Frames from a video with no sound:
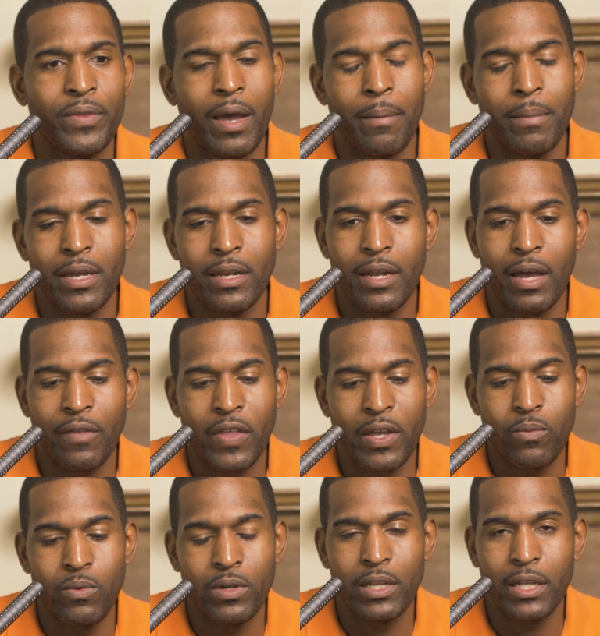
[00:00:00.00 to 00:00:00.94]
I mean, I
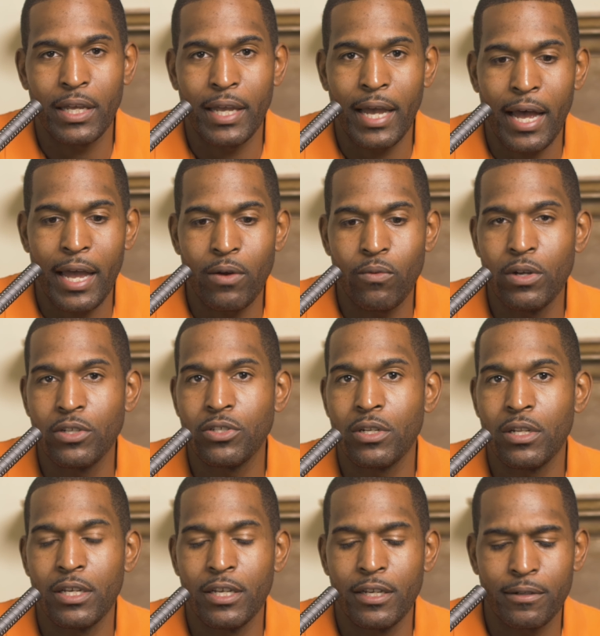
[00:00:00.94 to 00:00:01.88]
think when the guy
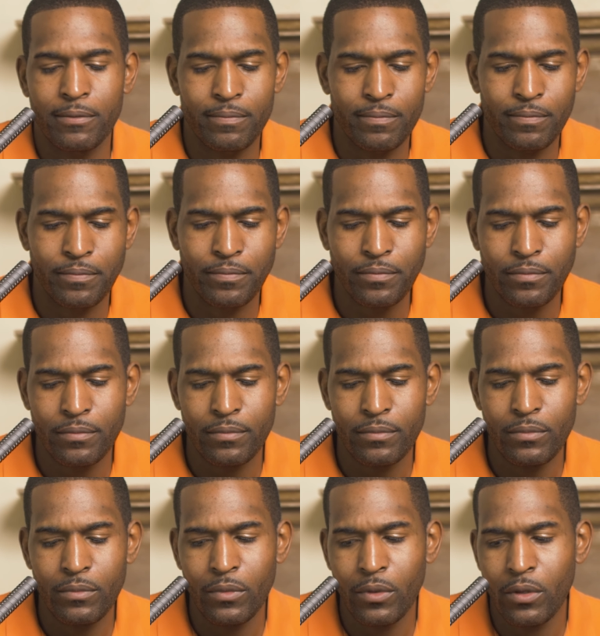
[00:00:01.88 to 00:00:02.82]
originally
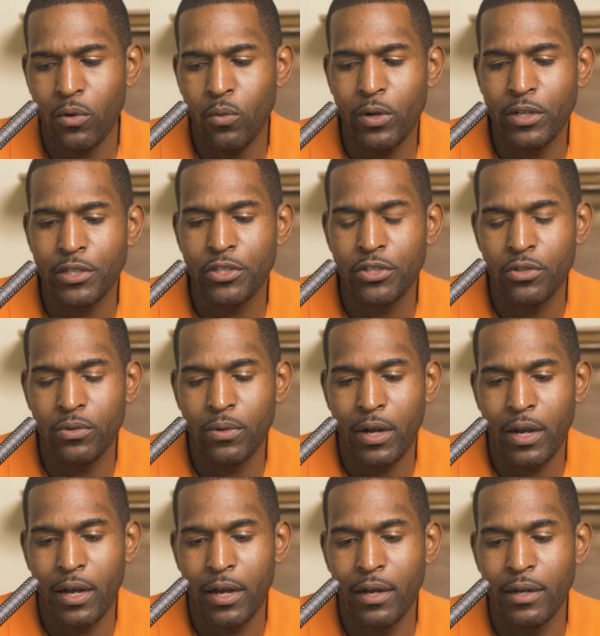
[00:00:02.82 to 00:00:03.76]
went
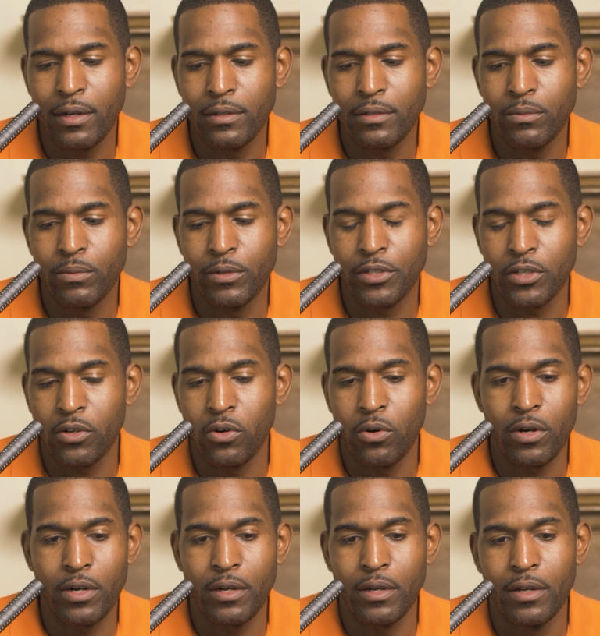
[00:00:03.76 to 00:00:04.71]
to
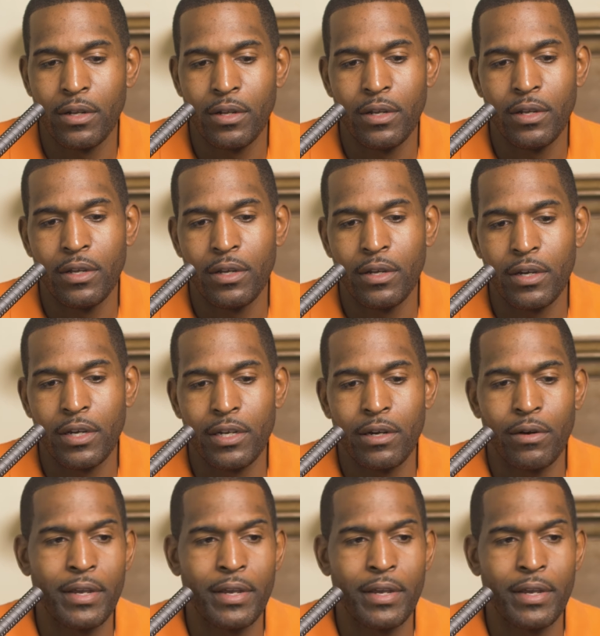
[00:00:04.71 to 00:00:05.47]
court, you